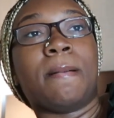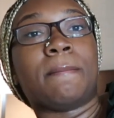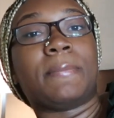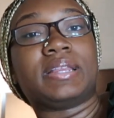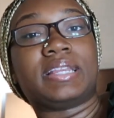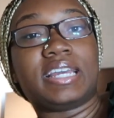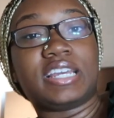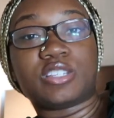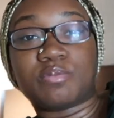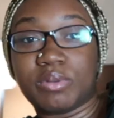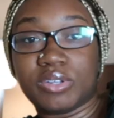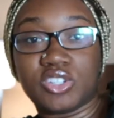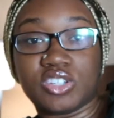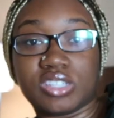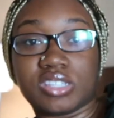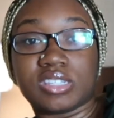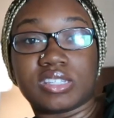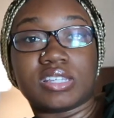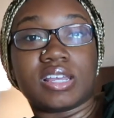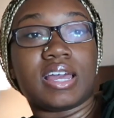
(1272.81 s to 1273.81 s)
But these
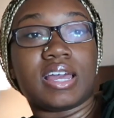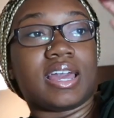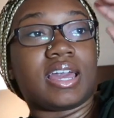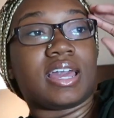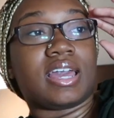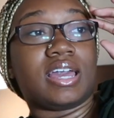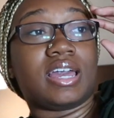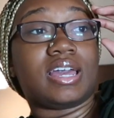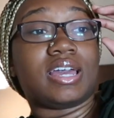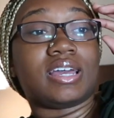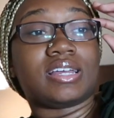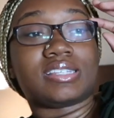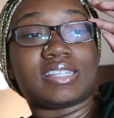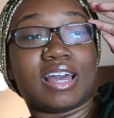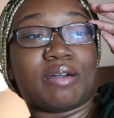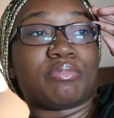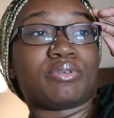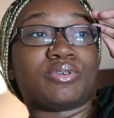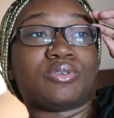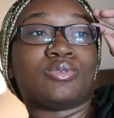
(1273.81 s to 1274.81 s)
bitches in
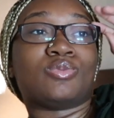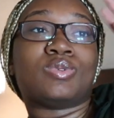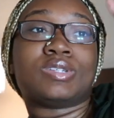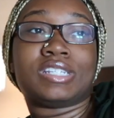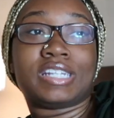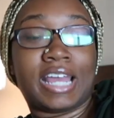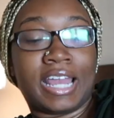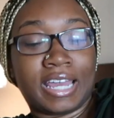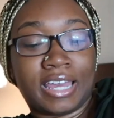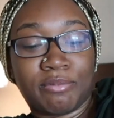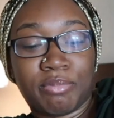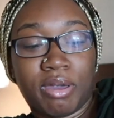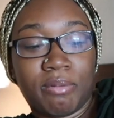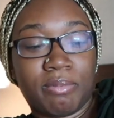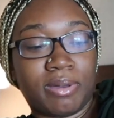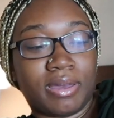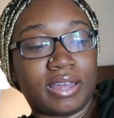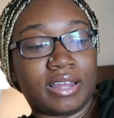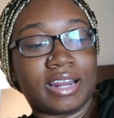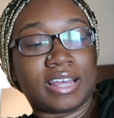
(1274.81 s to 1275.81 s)
Taboo was naked,
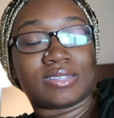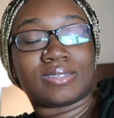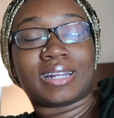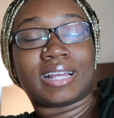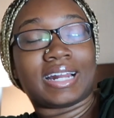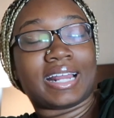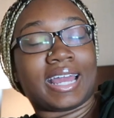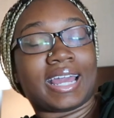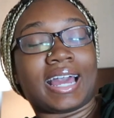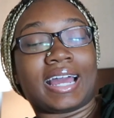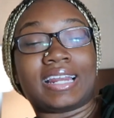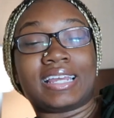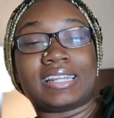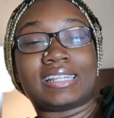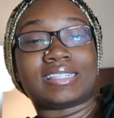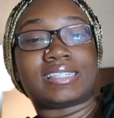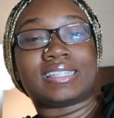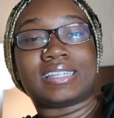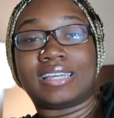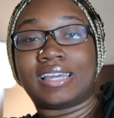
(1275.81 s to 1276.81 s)
baby, and that's what I like. I need
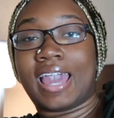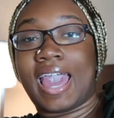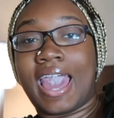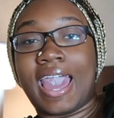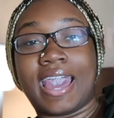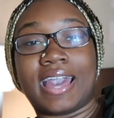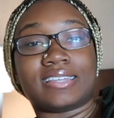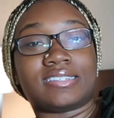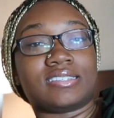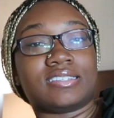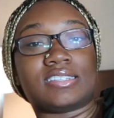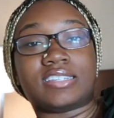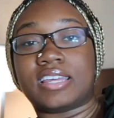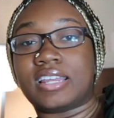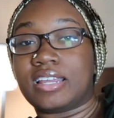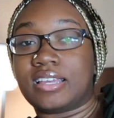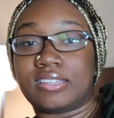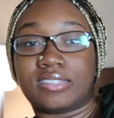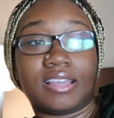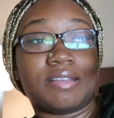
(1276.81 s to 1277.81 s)
to see ass and
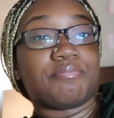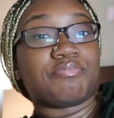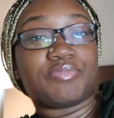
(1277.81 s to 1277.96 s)
titties.